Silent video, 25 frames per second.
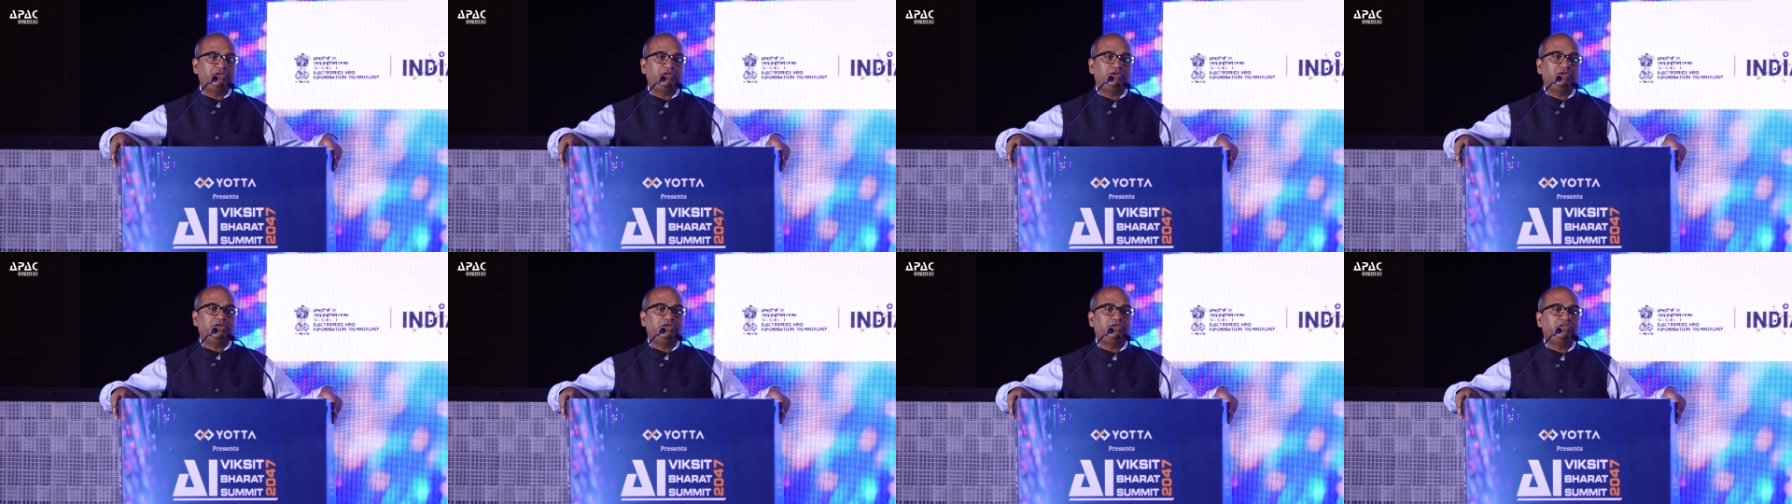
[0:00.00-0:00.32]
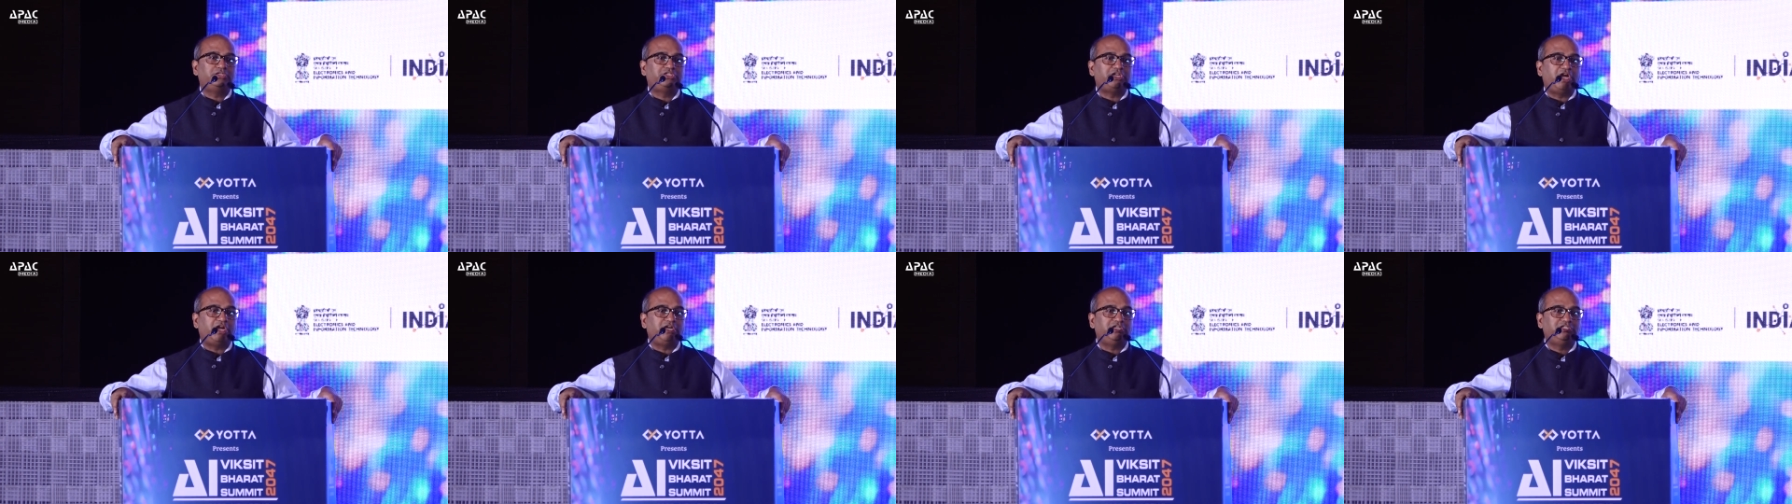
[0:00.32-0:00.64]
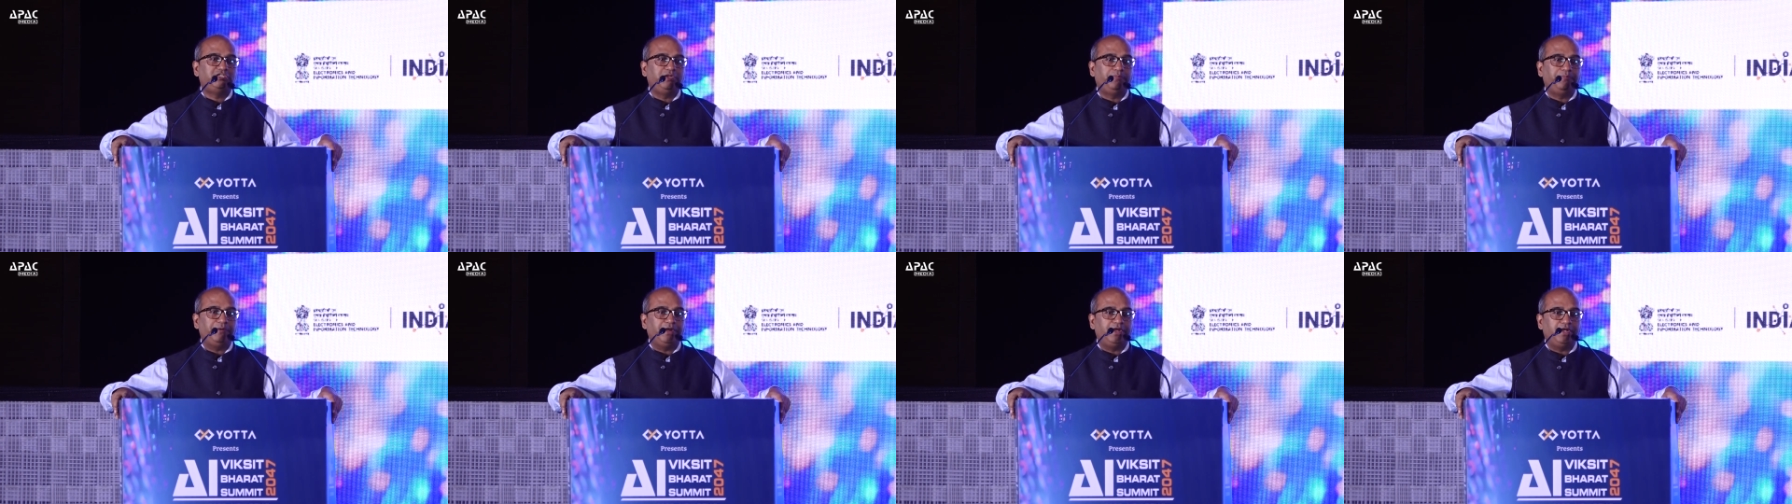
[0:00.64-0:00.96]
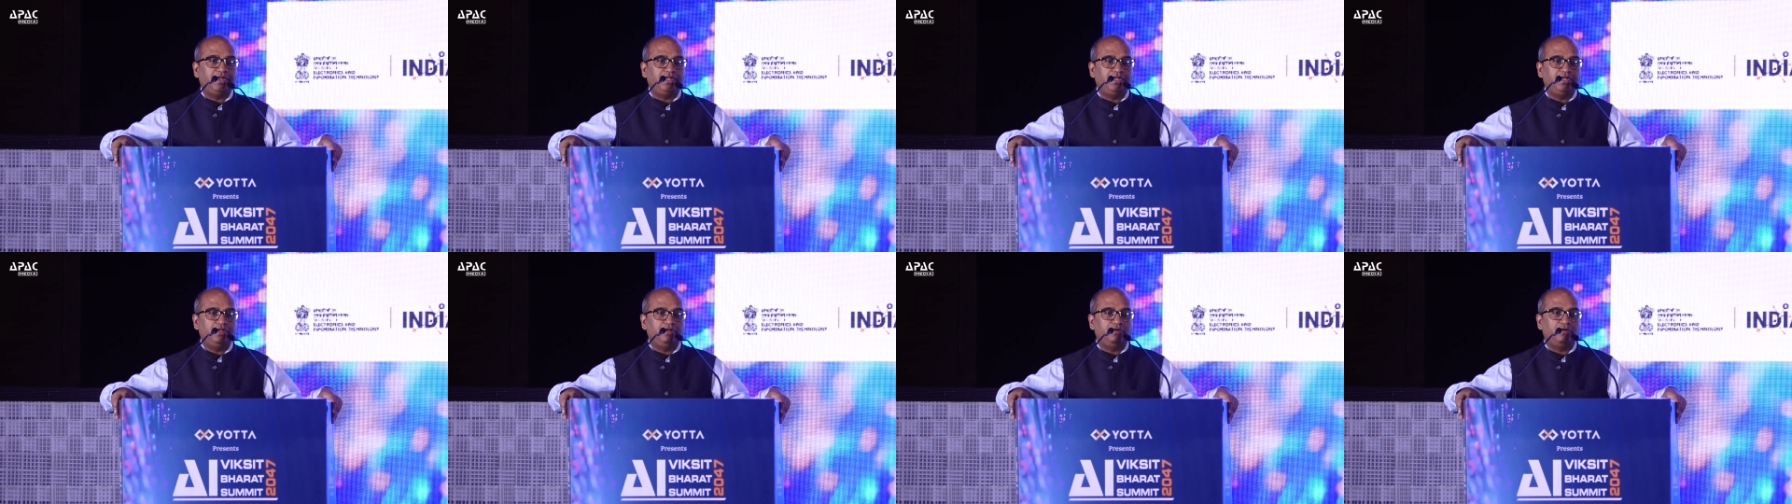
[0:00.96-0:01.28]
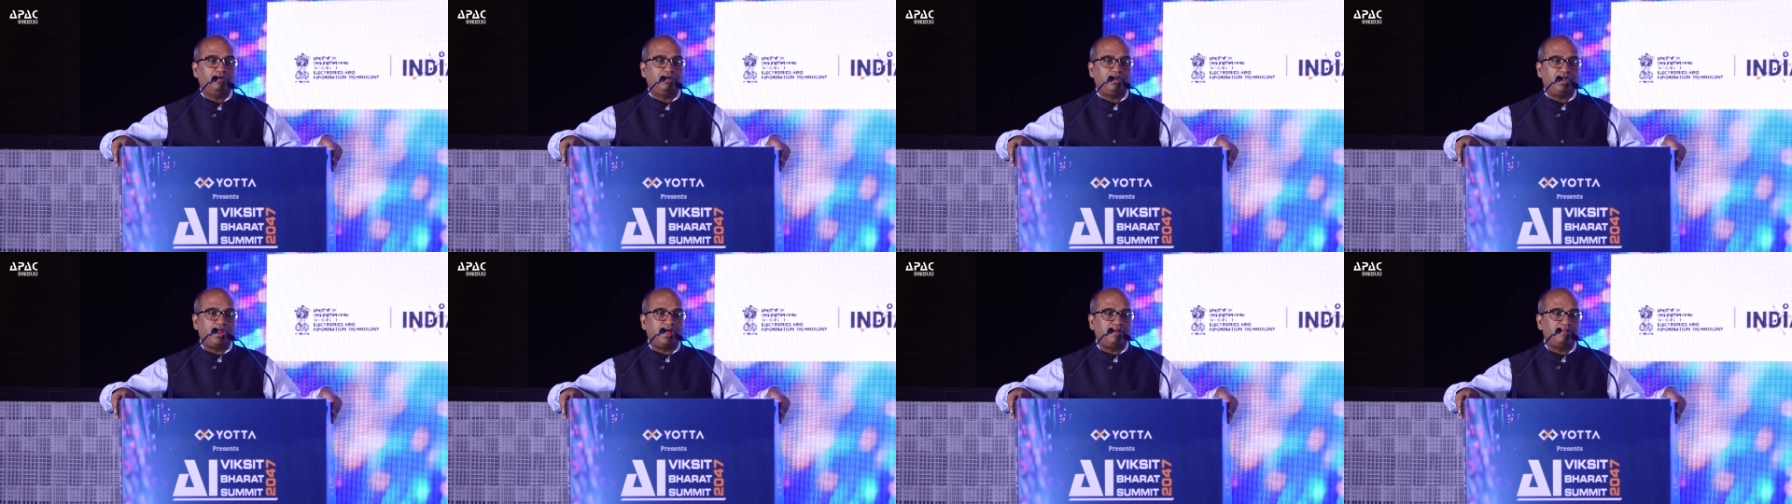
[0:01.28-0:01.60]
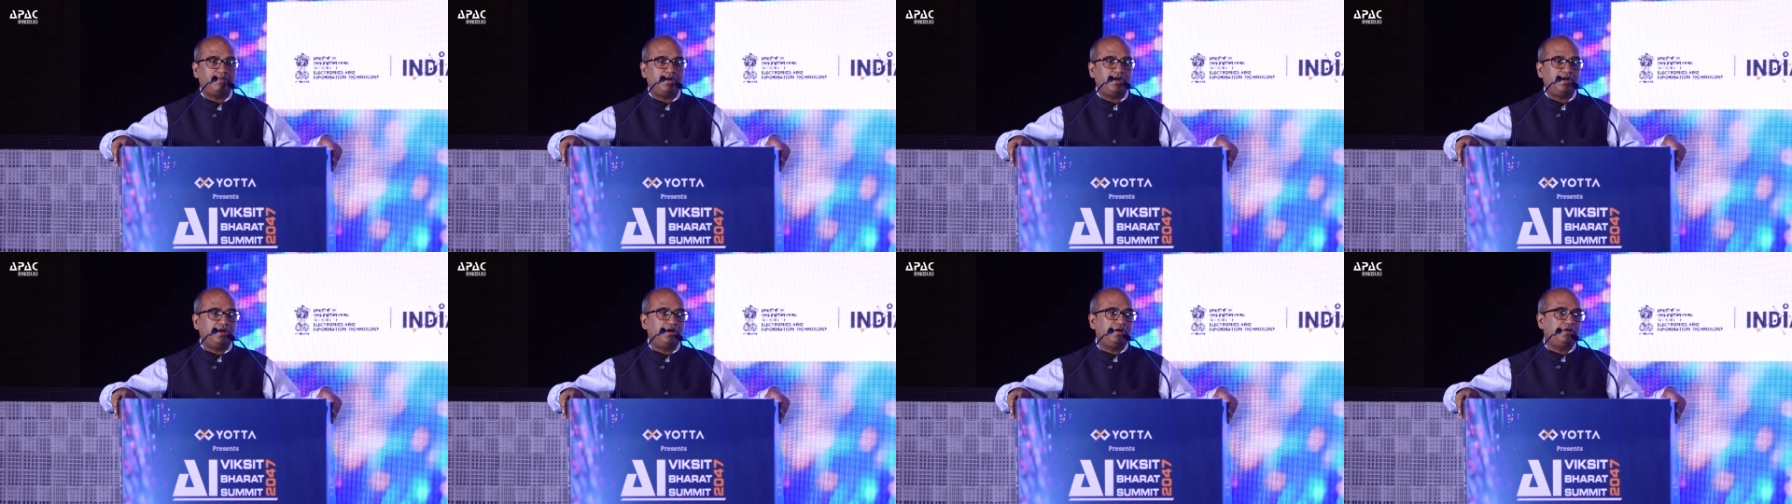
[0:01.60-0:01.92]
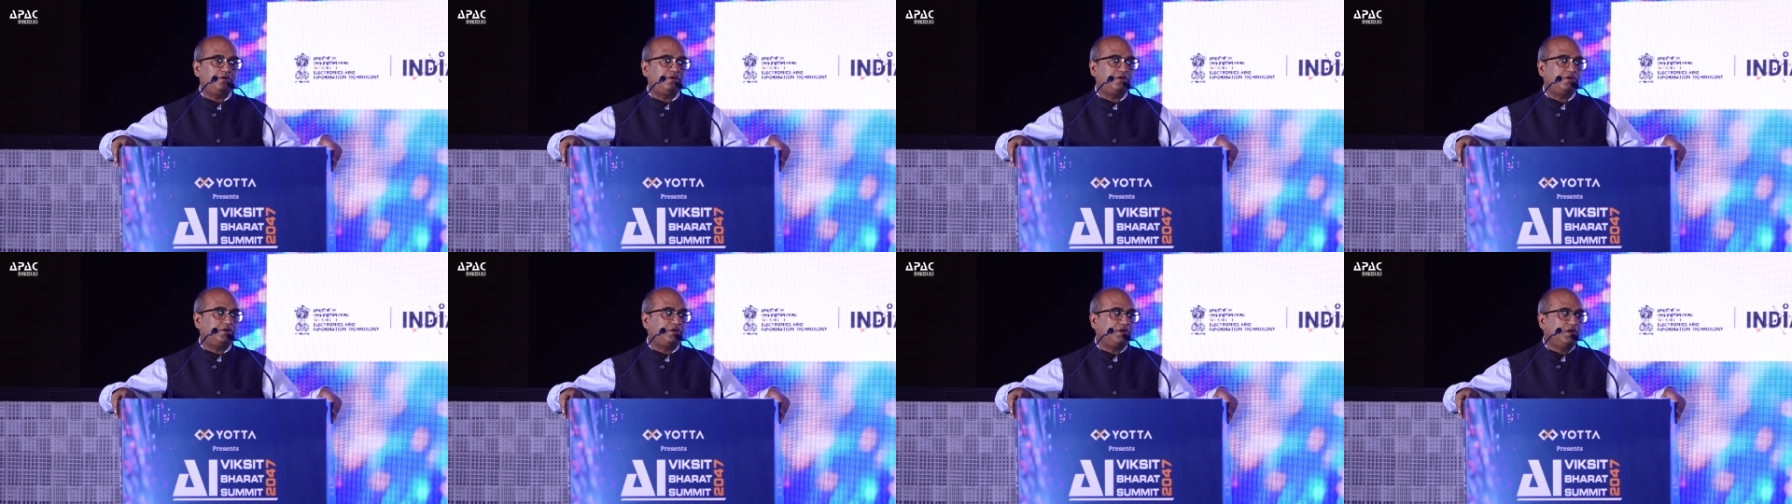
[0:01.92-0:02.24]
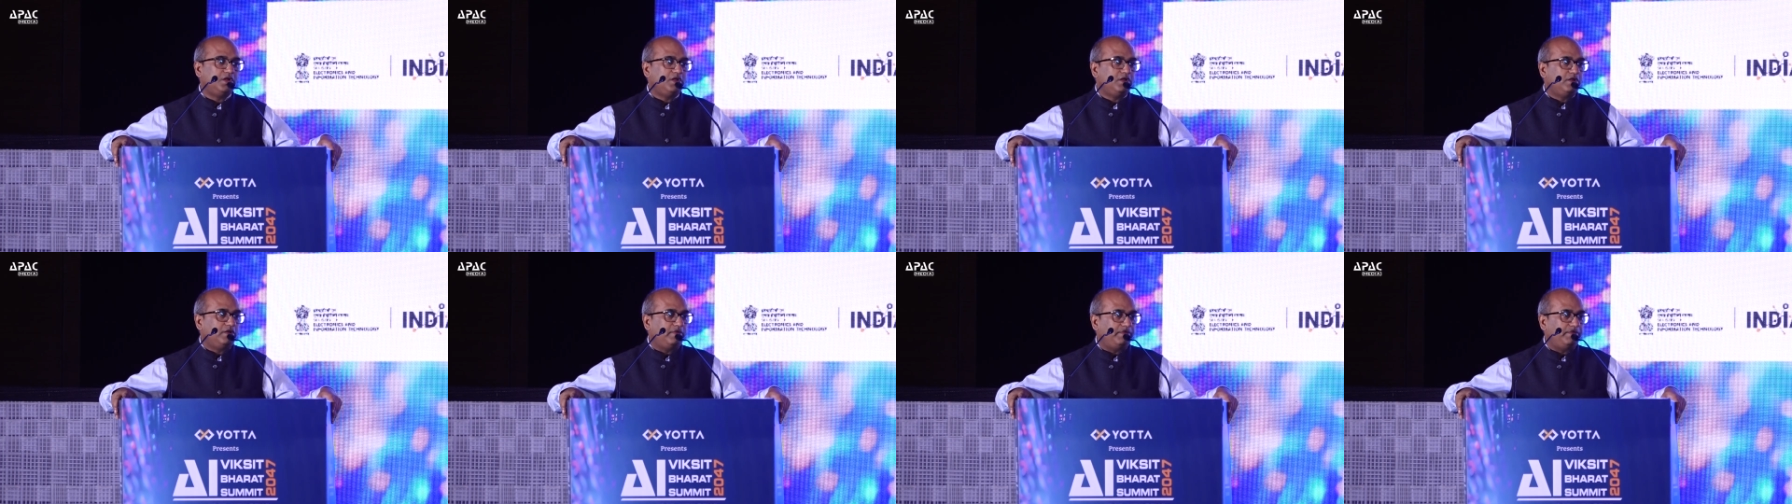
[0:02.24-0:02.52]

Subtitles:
ChatGPT or Llama or